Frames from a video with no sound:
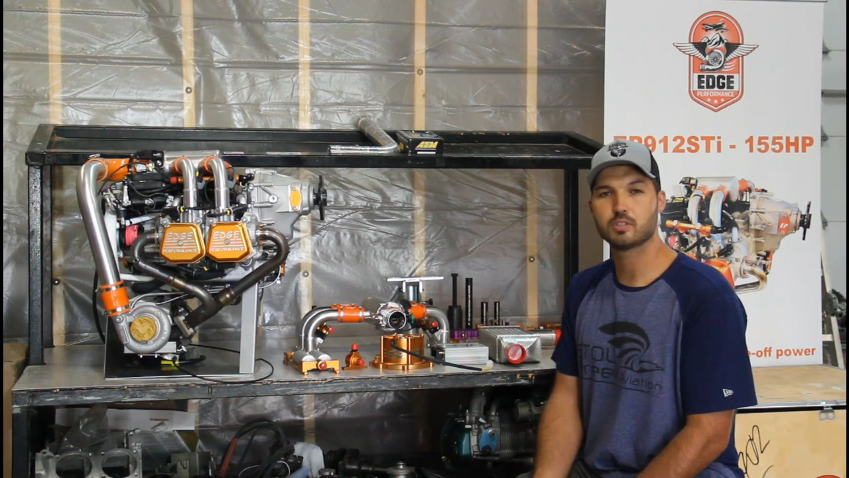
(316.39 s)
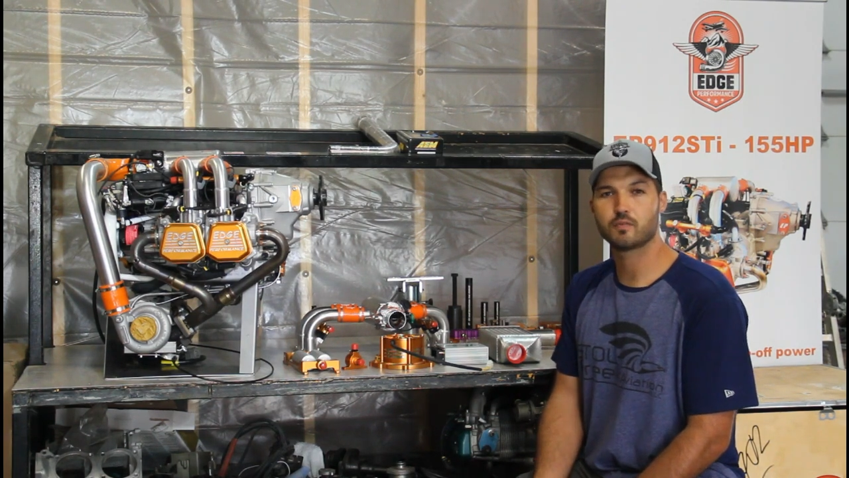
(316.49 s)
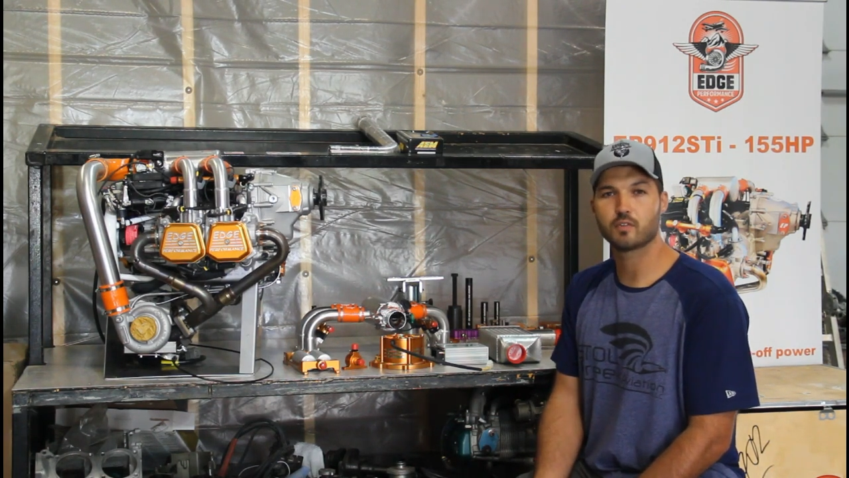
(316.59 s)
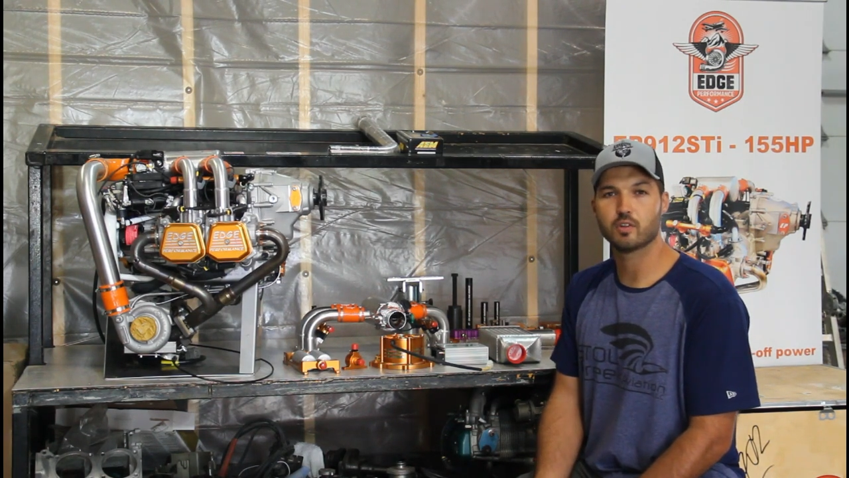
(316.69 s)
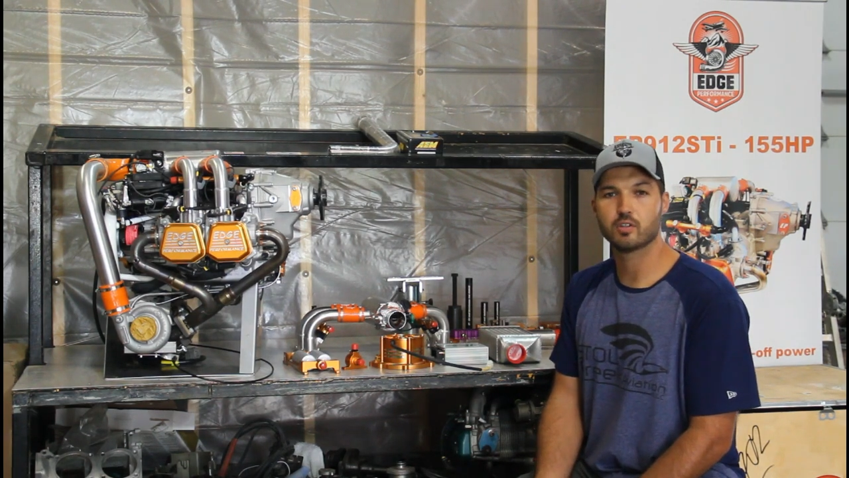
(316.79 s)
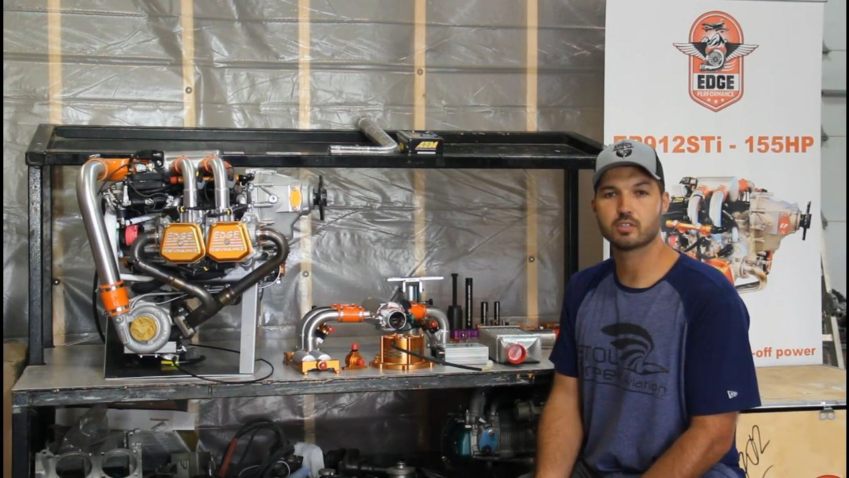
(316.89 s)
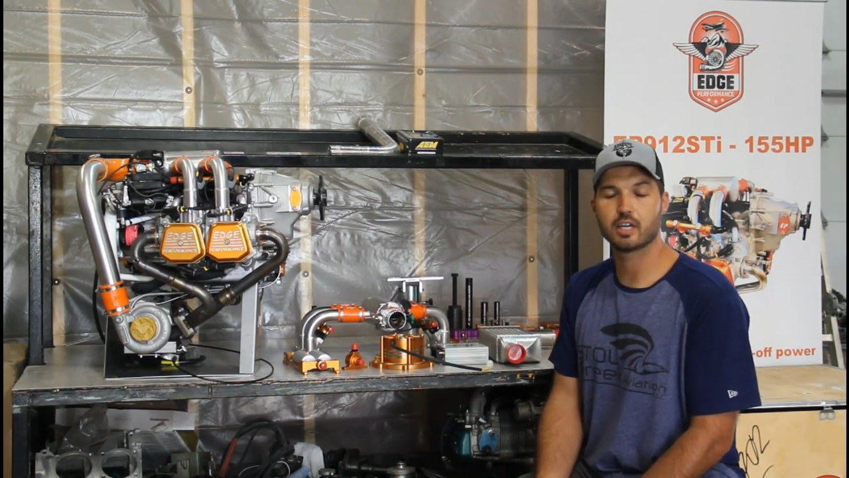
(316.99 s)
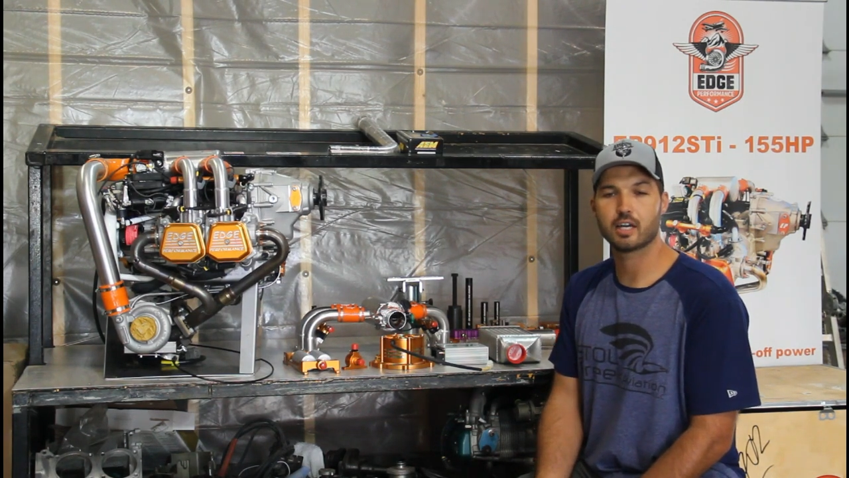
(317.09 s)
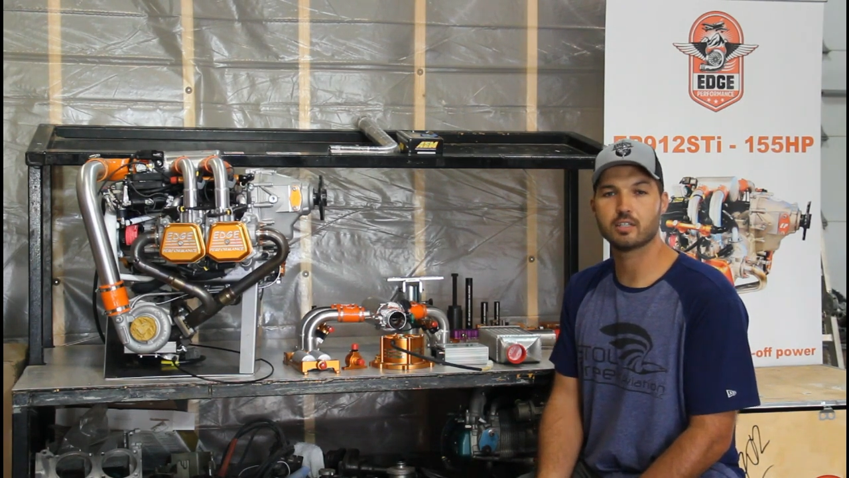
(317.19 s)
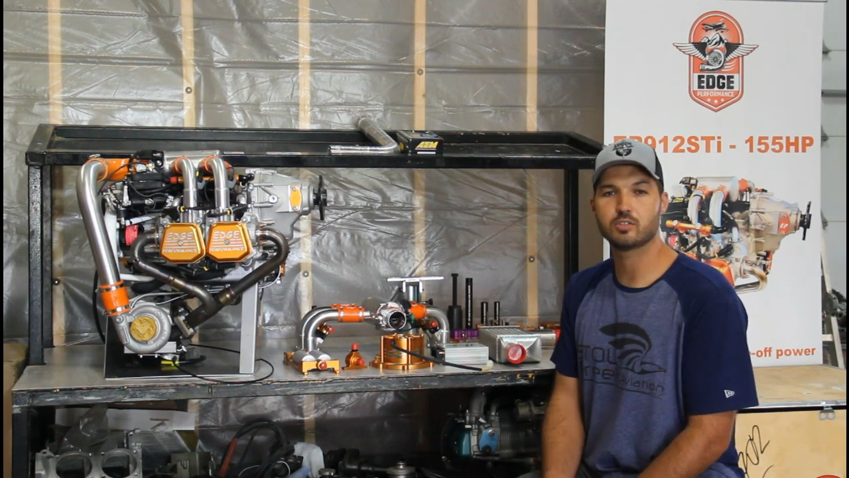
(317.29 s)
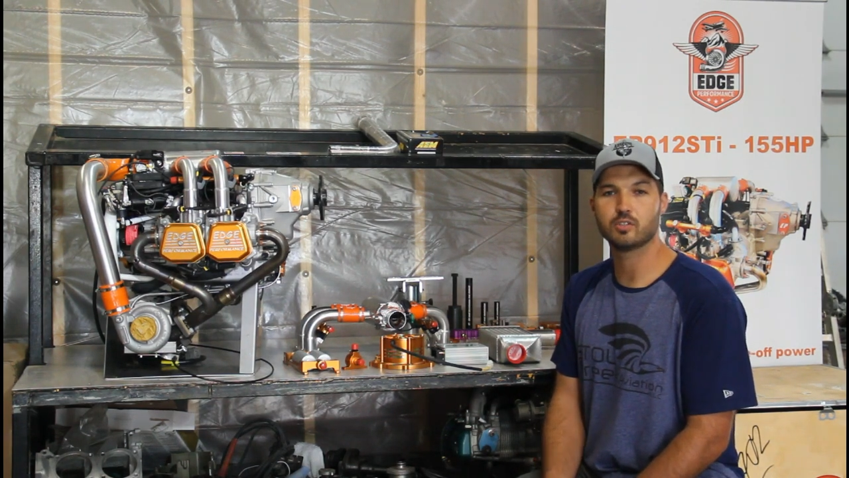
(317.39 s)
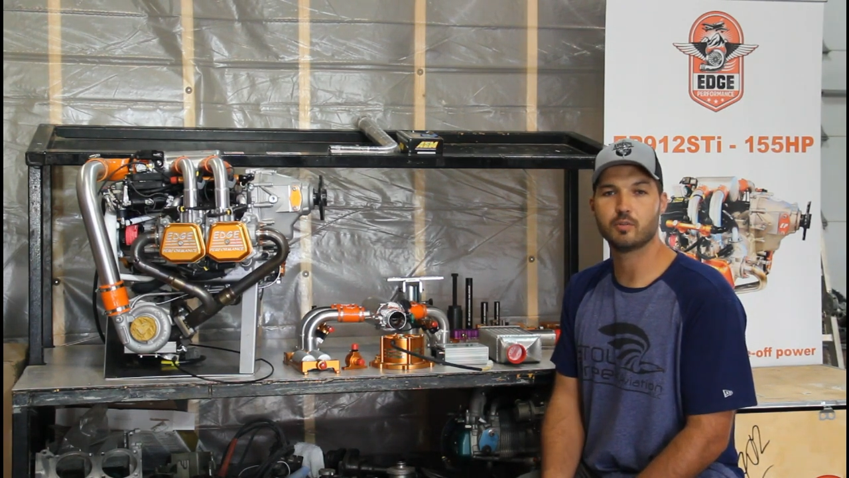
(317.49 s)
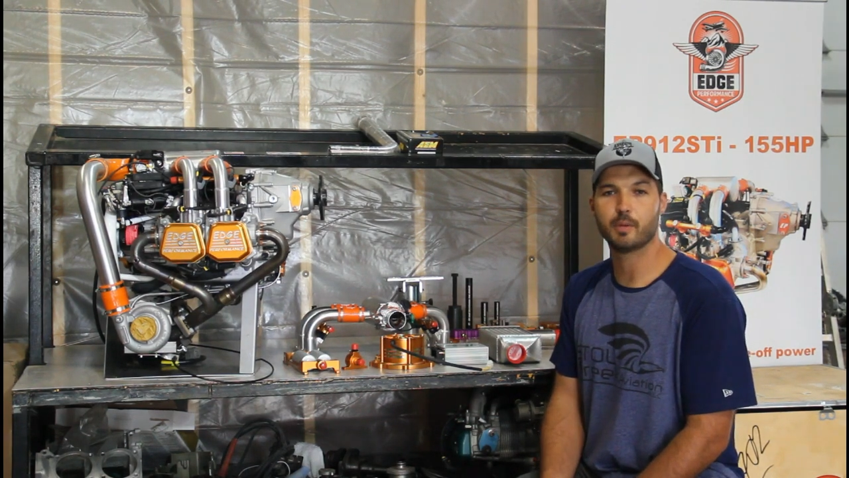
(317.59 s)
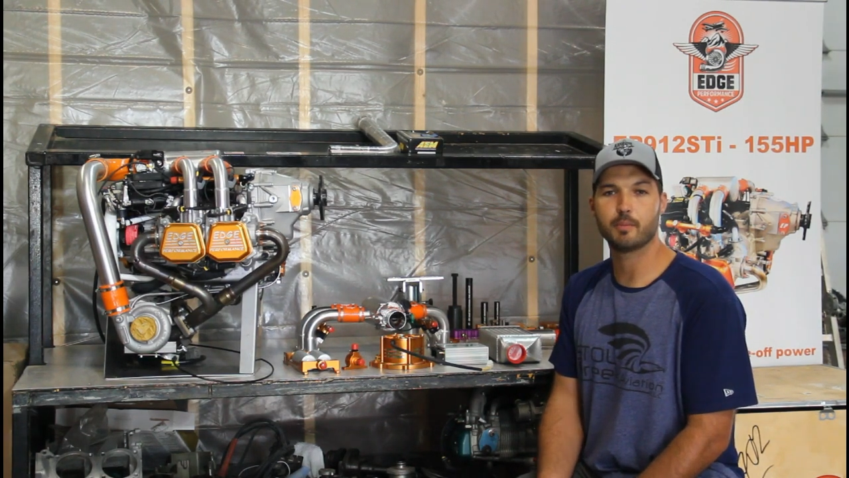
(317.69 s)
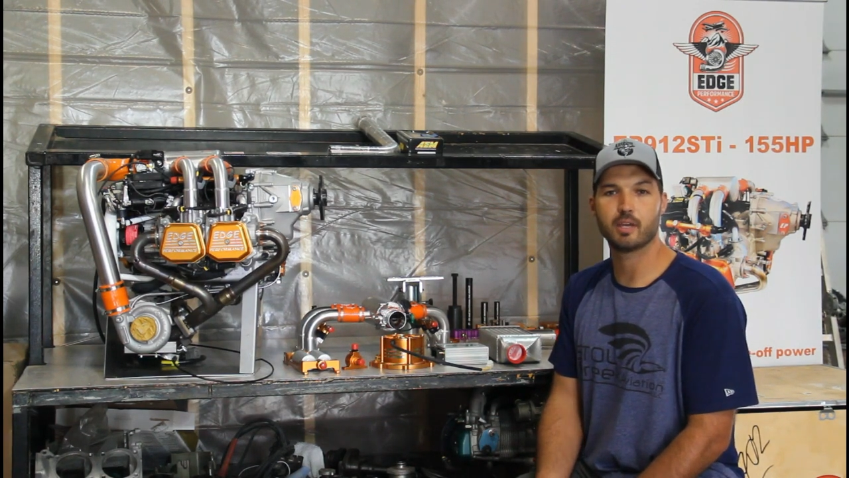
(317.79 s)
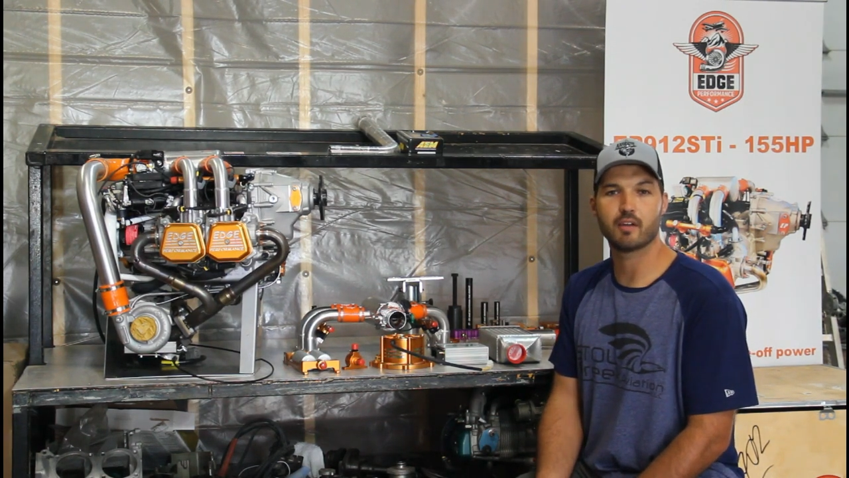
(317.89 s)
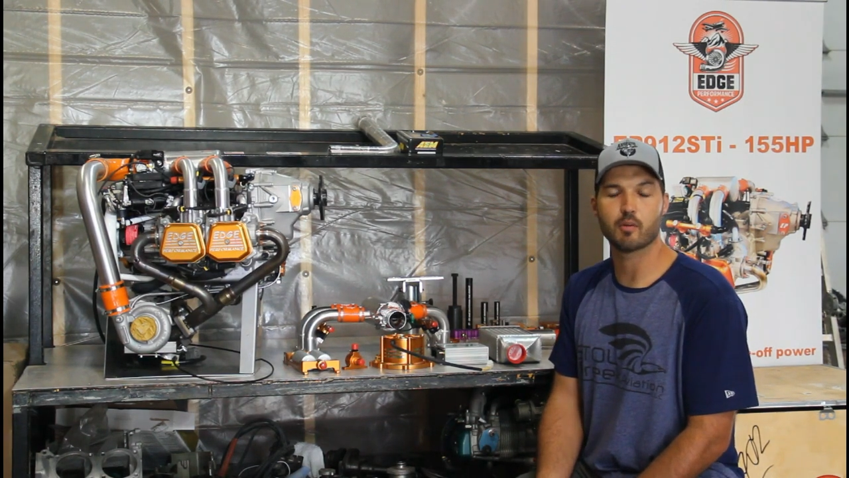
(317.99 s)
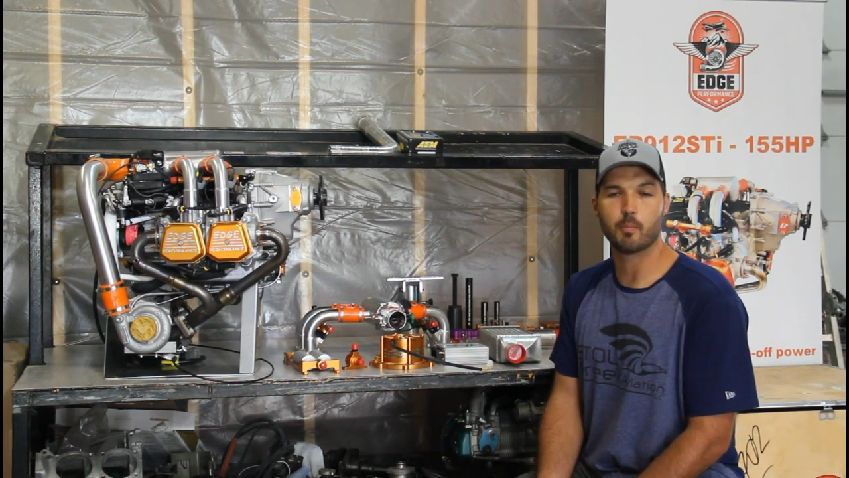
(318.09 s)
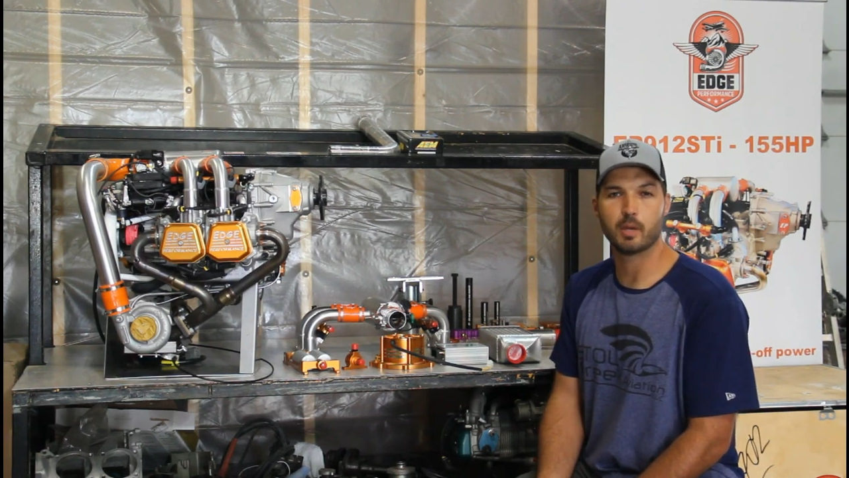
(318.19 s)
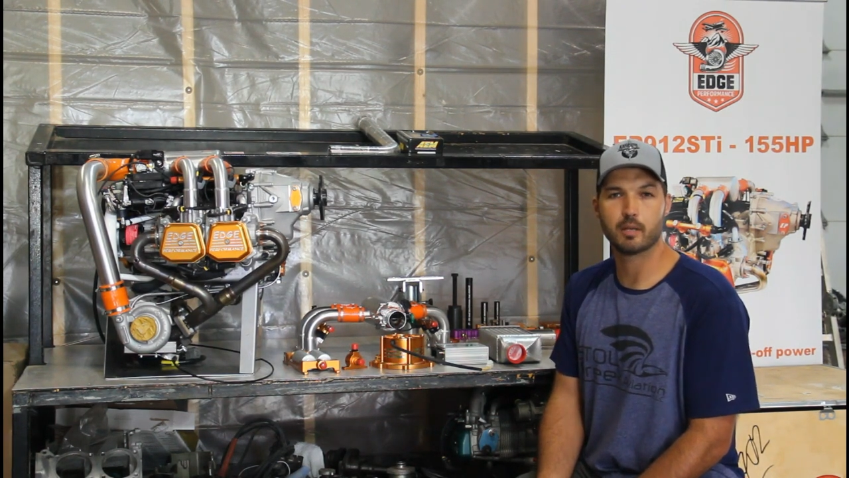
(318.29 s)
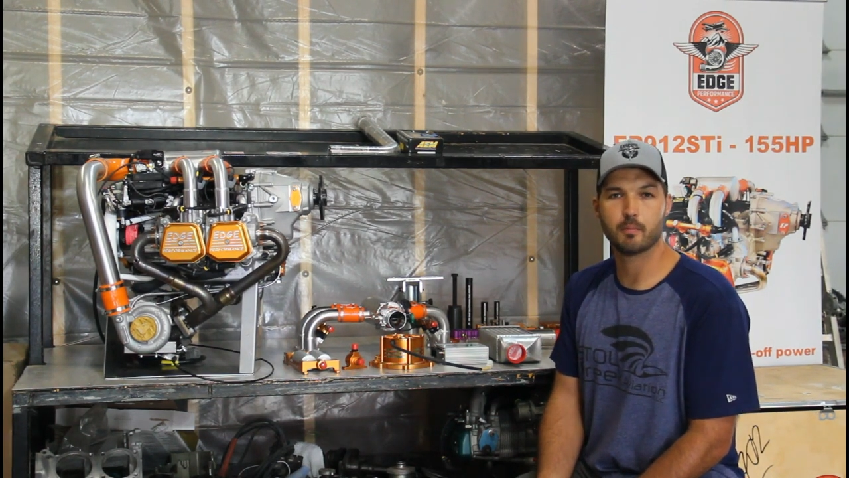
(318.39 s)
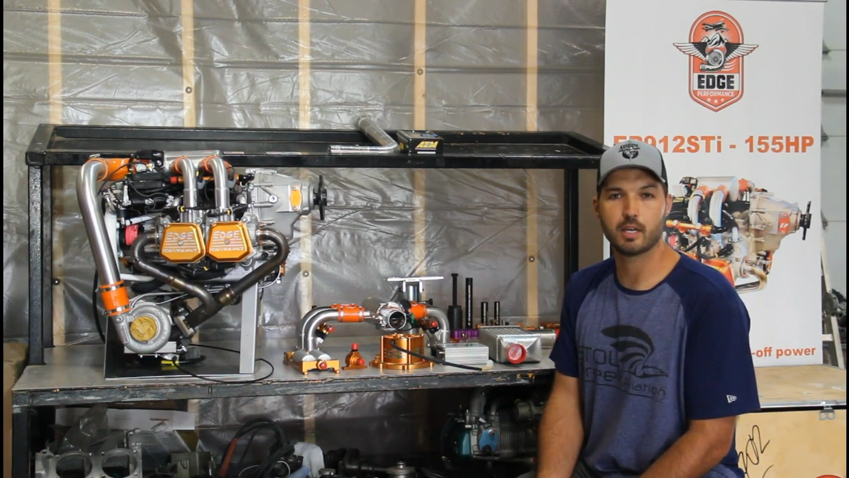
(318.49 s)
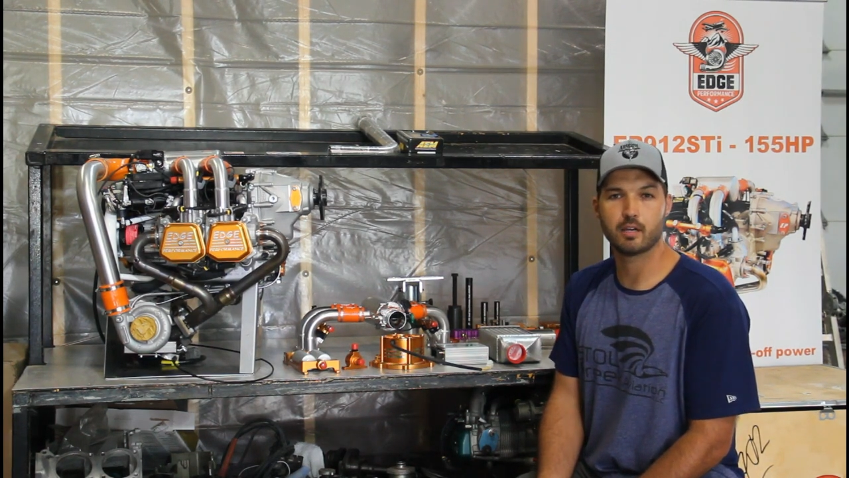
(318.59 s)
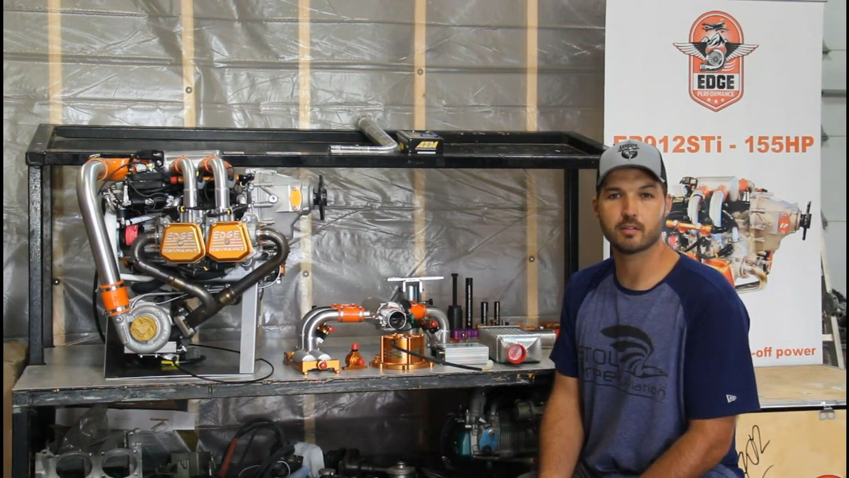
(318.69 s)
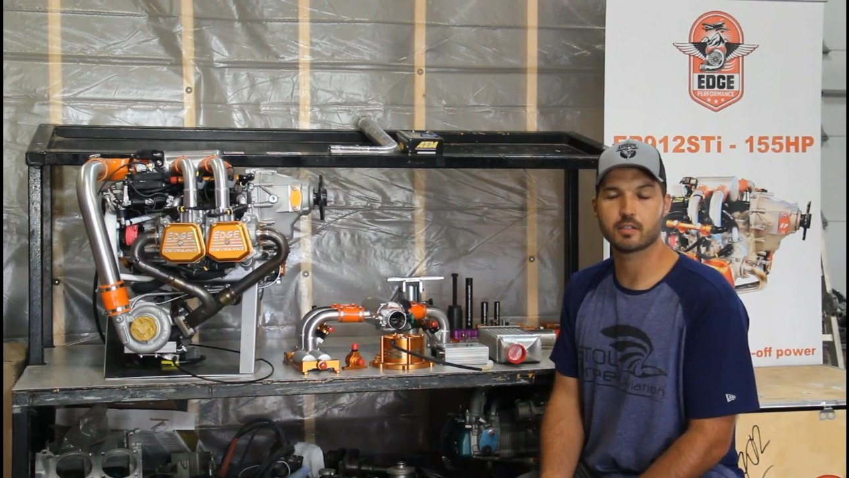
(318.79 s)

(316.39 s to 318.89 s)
for those guys who maybe have a bed mount,